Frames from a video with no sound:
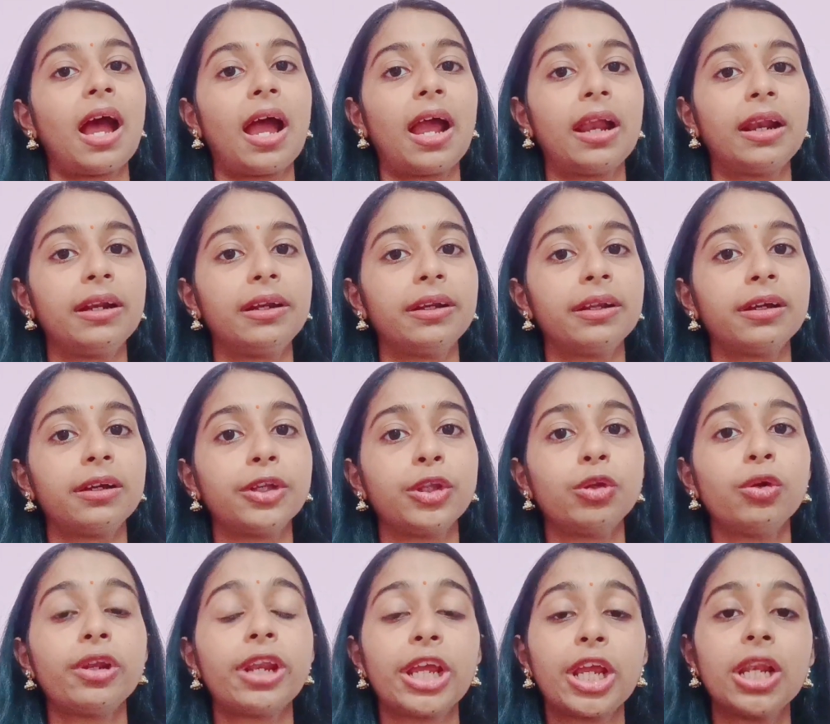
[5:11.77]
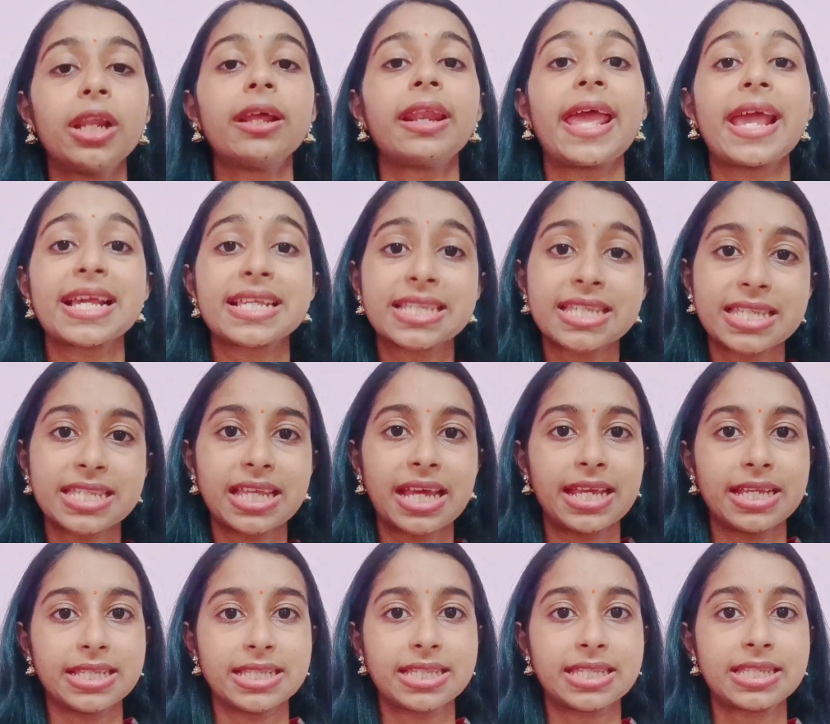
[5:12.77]
and uh, you know regular
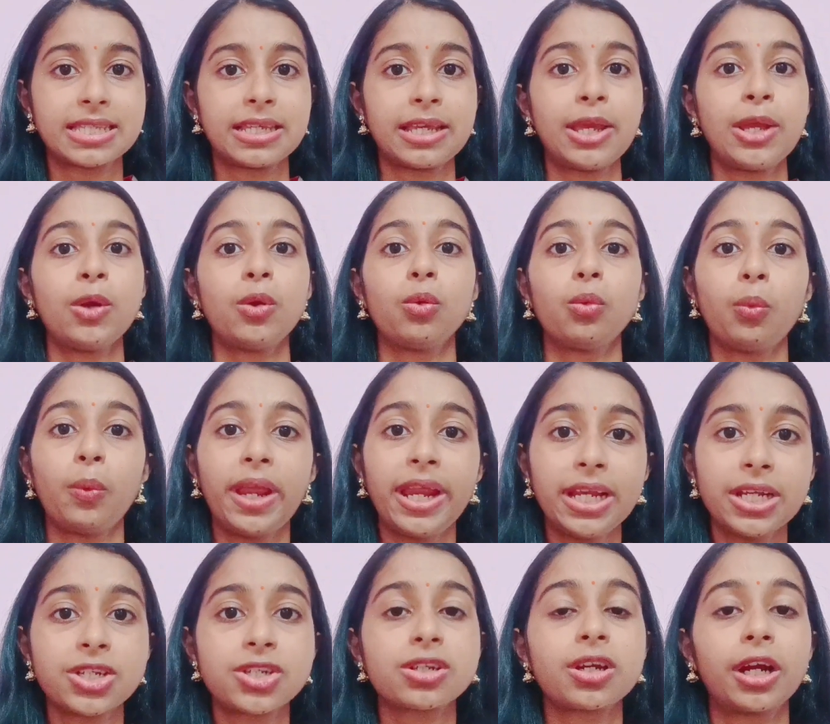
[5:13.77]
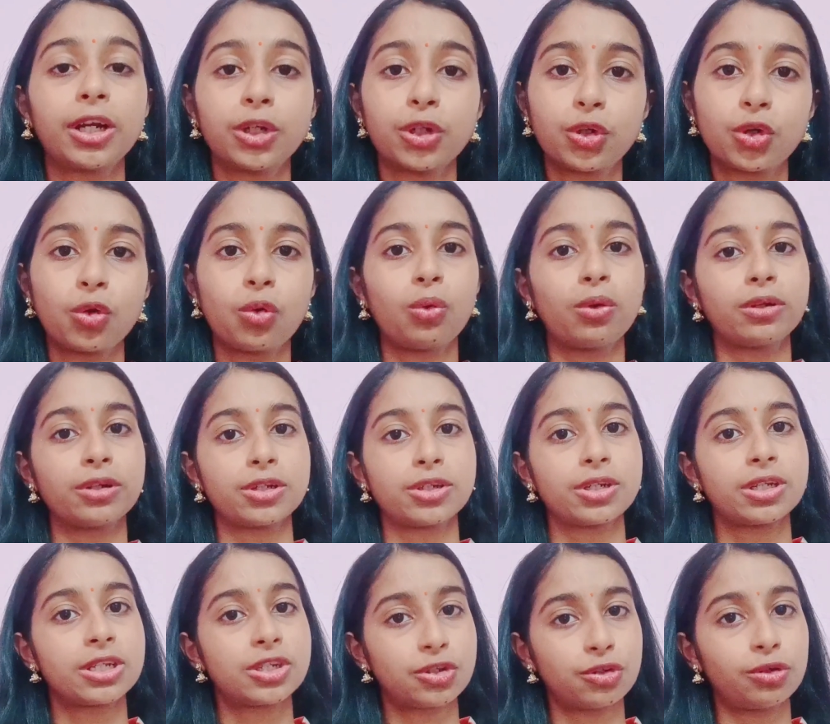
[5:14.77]
exercise, weight control
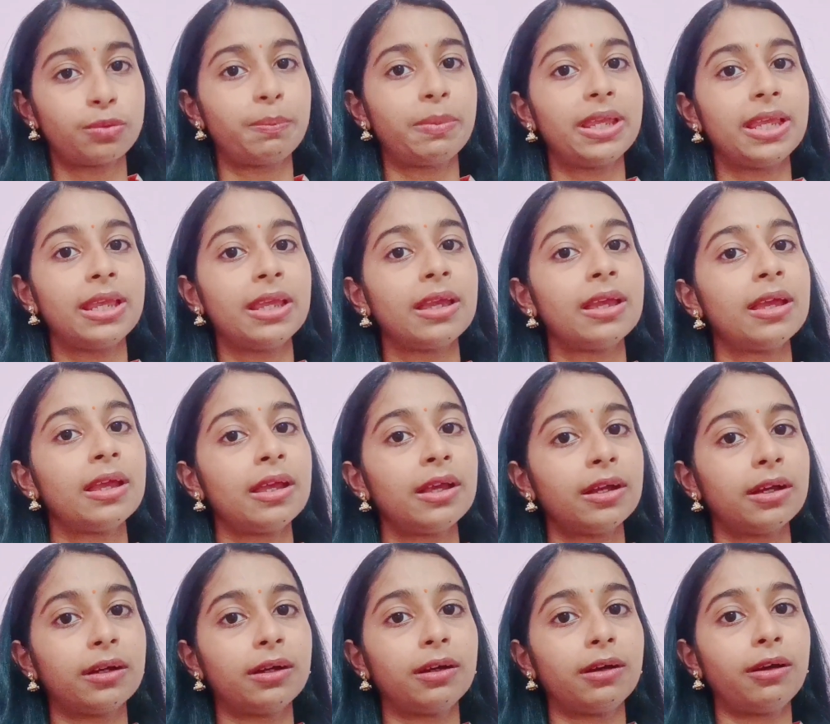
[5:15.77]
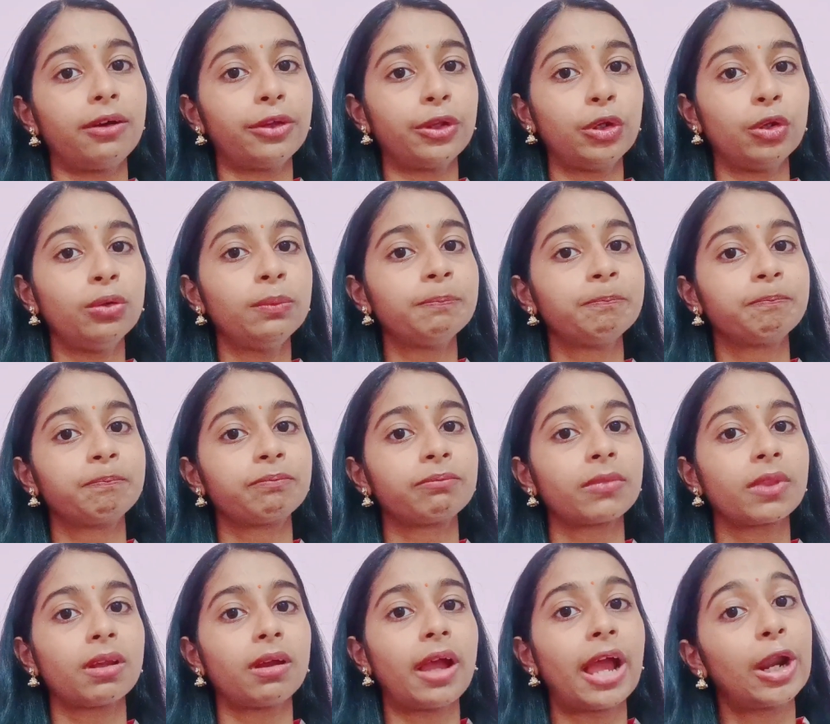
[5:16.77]
should be uh, you know
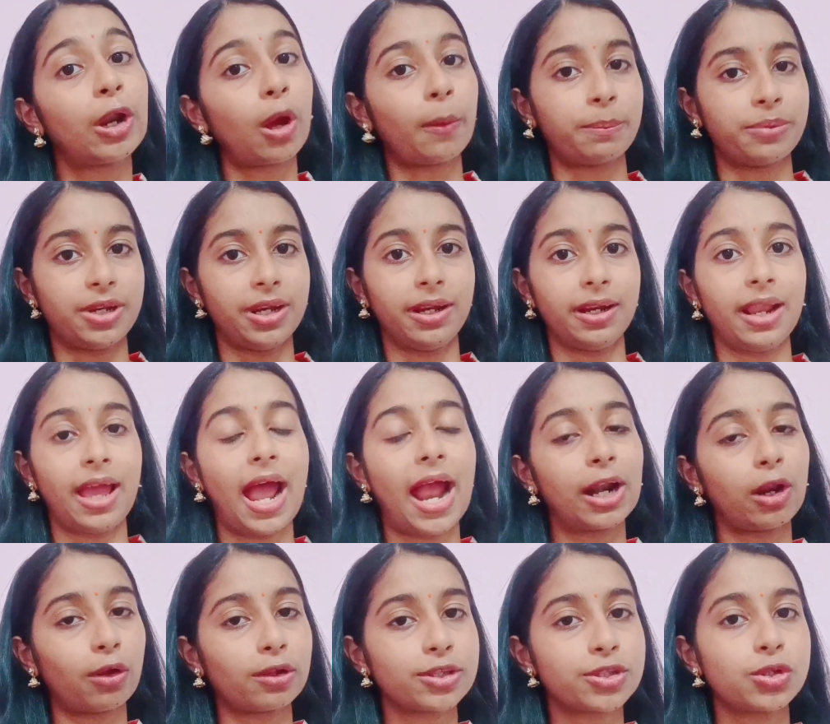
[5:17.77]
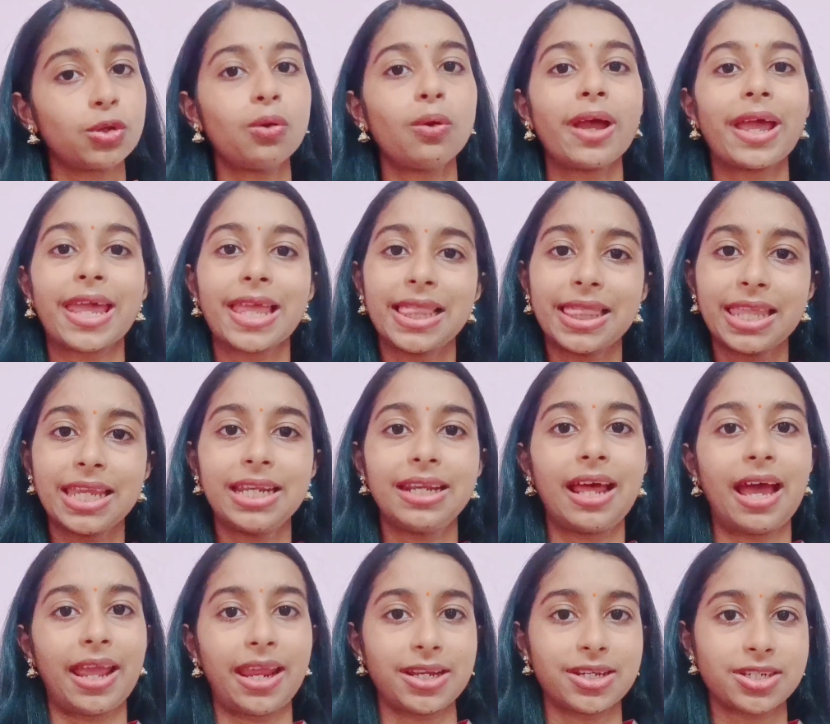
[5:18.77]
adopted and also healthy
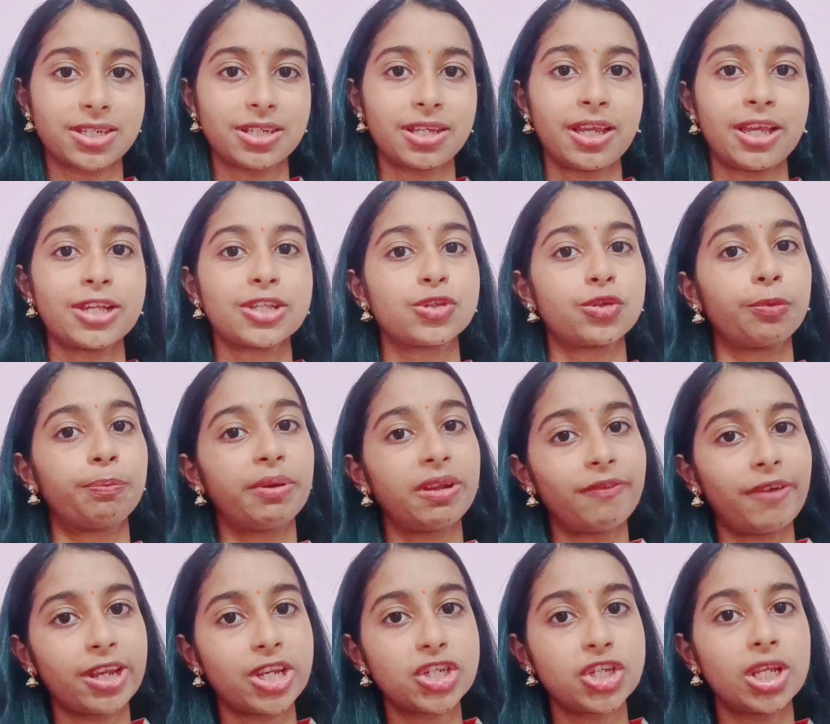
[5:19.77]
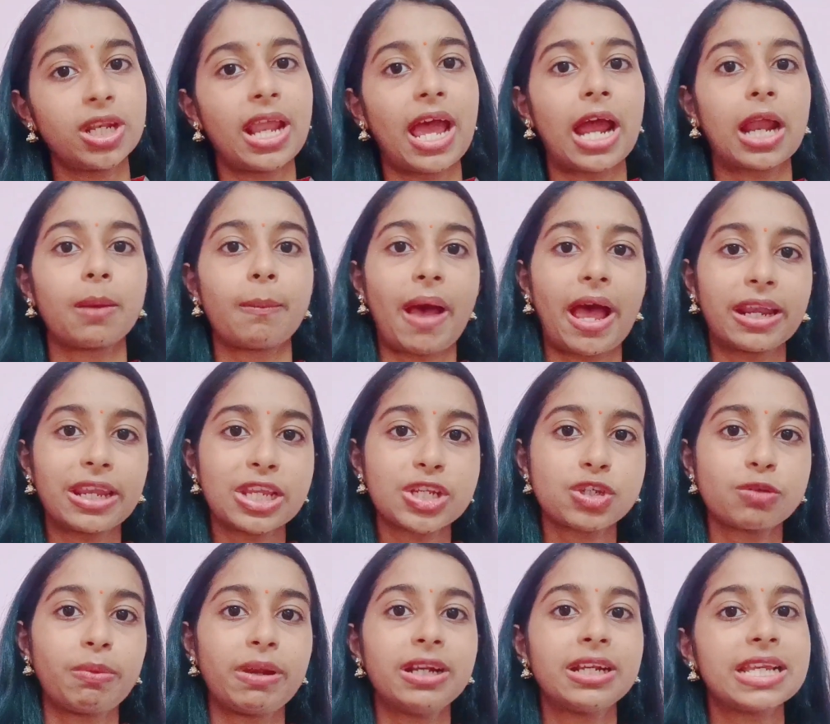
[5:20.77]
diet so prevention and
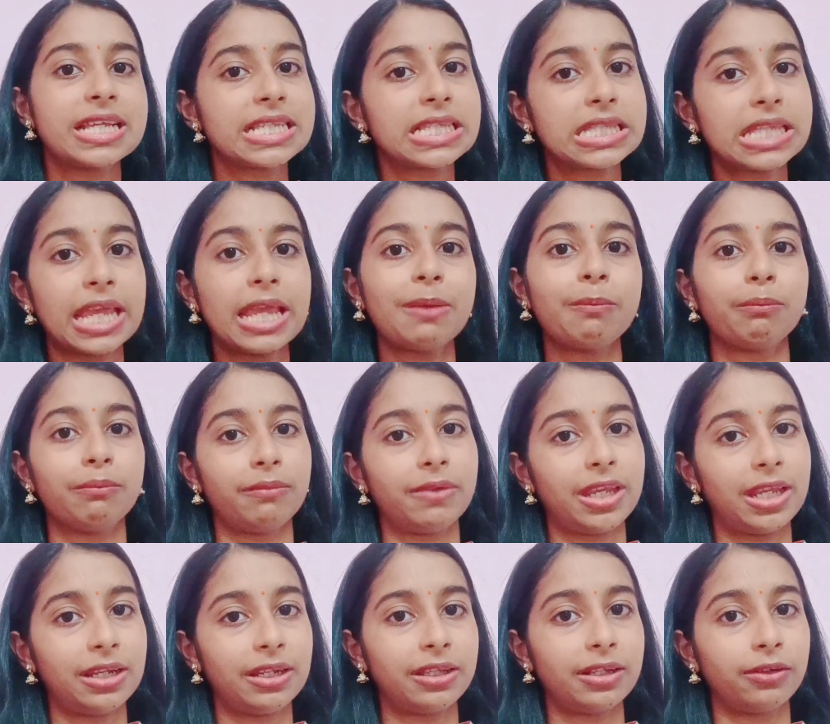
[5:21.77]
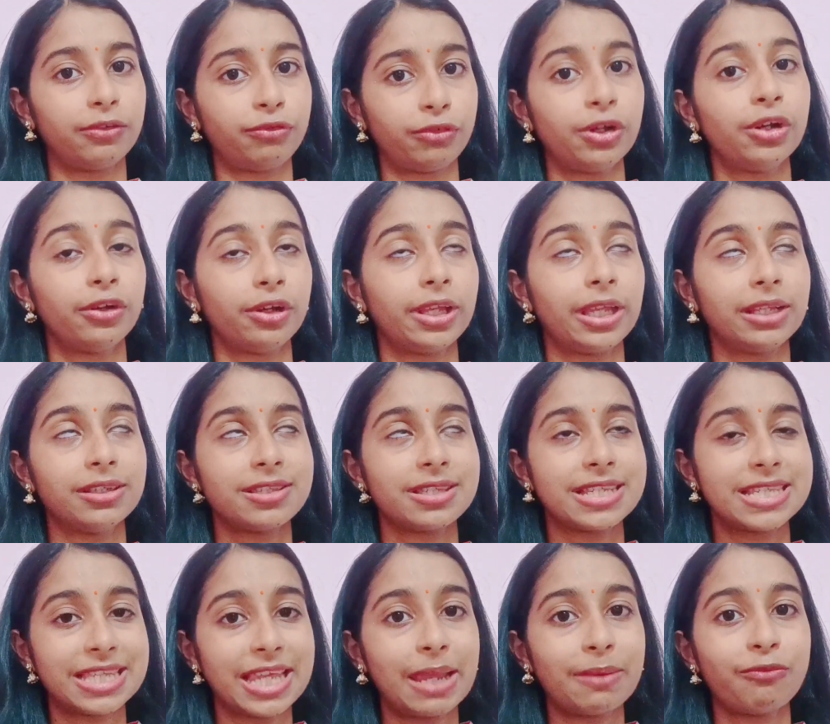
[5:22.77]
management is same in uh,
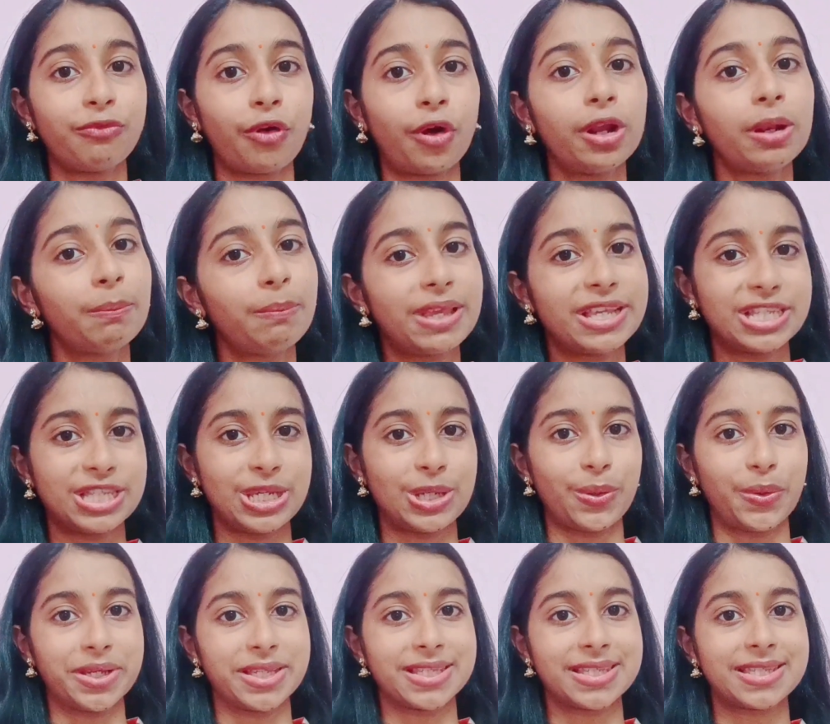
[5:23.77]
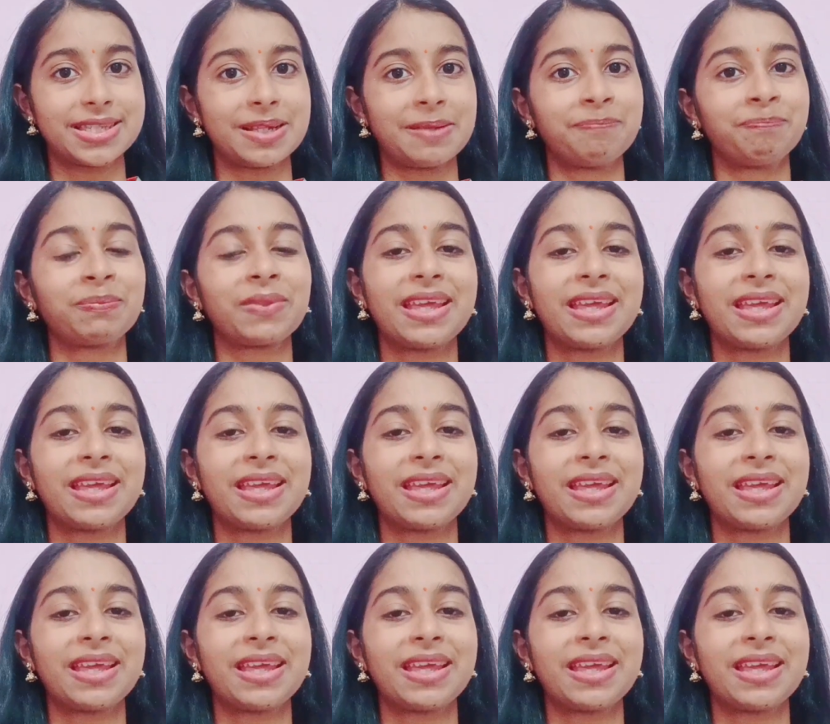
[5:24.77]
same for pcos